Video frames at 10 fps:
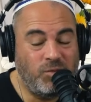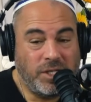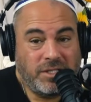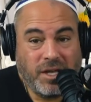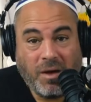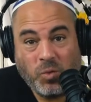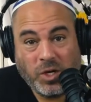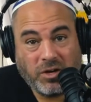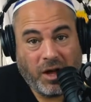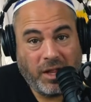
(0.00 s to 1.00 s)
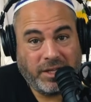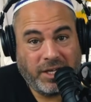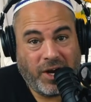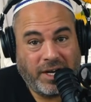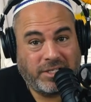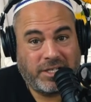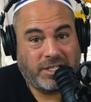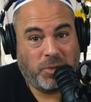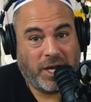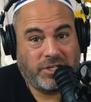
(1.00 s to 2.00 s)
to some would call it the greatest
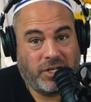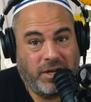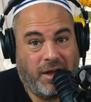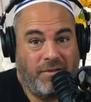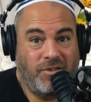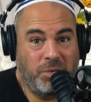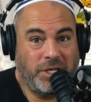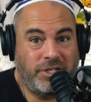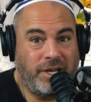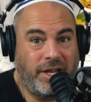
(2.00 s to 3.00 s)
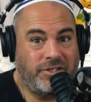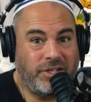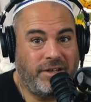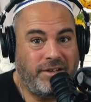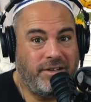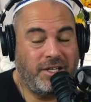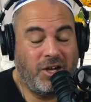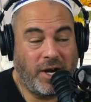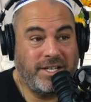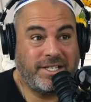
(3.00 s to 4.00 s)
expression of appreciation, the
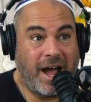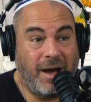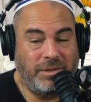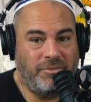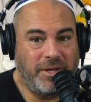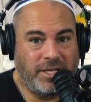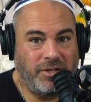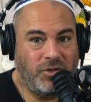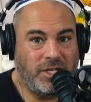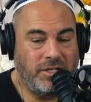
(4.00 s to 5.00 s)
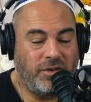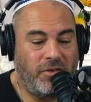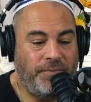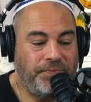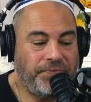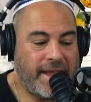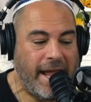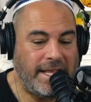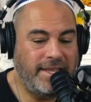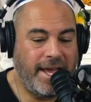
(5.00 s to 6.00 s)
greatest compliment you could do.
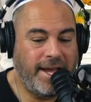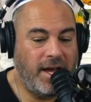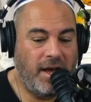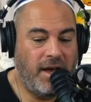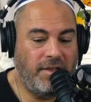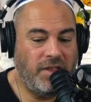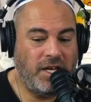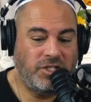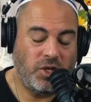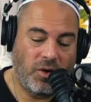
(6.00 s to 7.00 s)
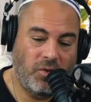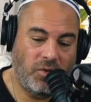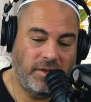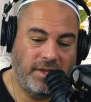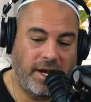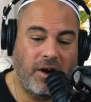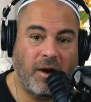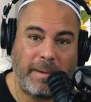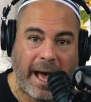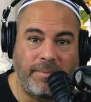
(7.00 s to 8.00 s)
And they, so there
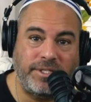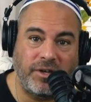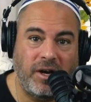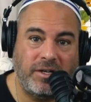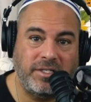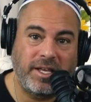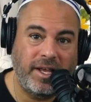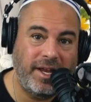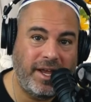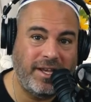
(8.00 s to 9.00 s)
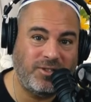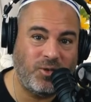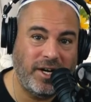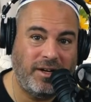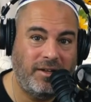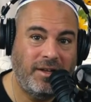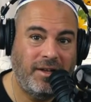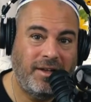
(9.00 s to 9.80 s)
are pop songs in Israel